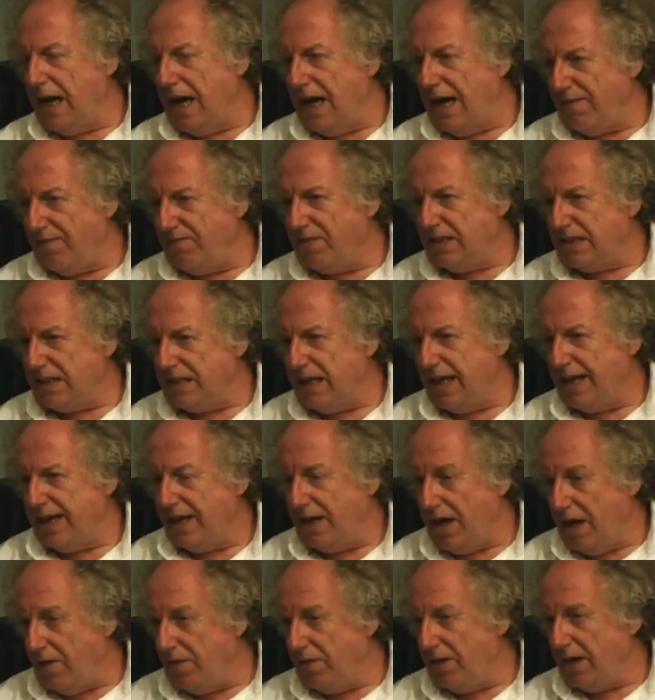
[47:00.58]
I have to say
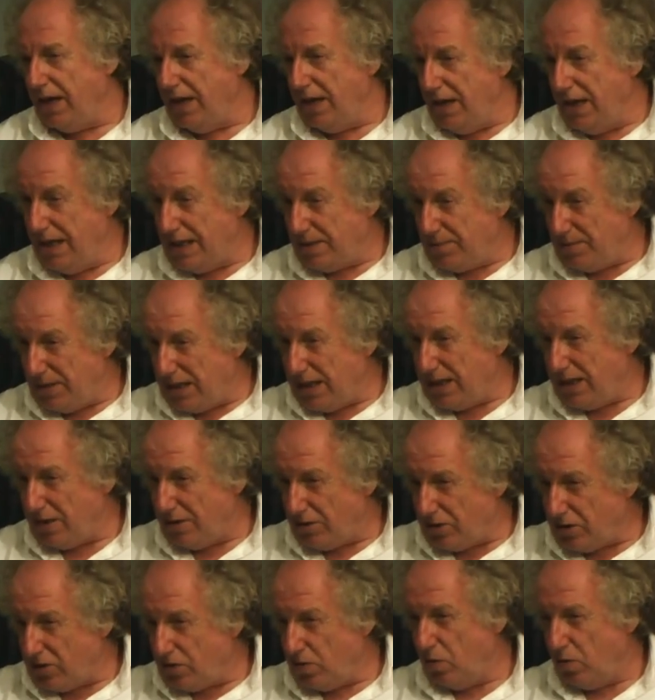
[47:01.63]
now that in this
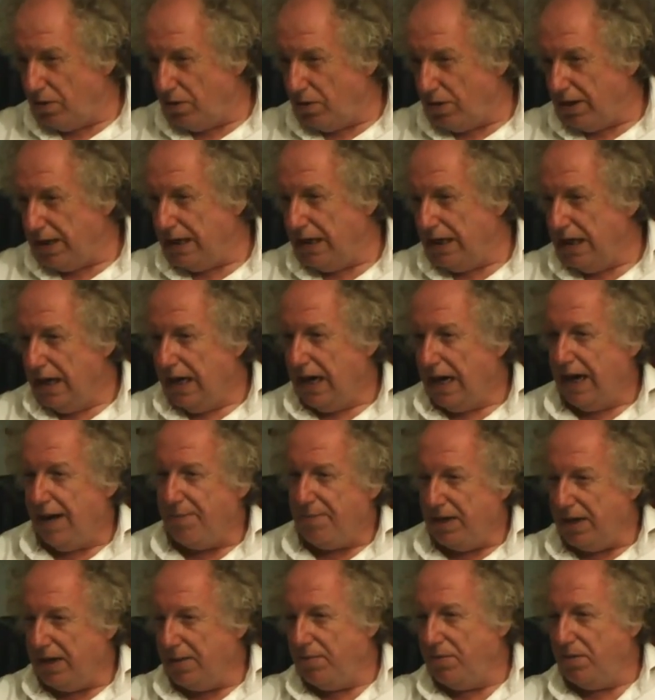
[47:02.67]
particular story, I've
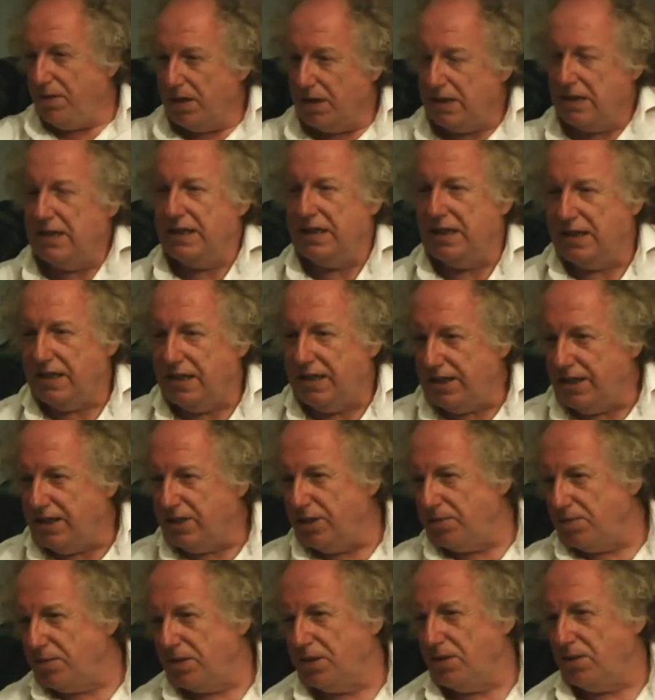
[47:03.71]
been abducted at the
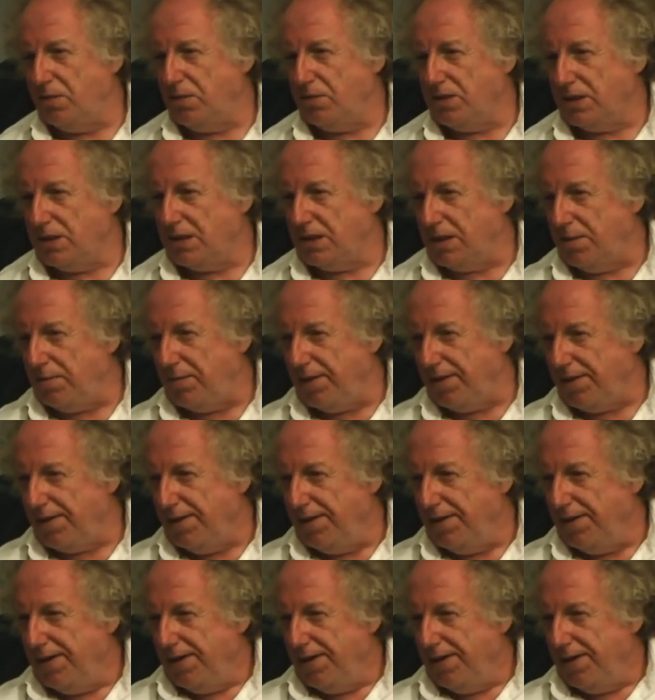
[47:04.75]
Super Soldier Summit.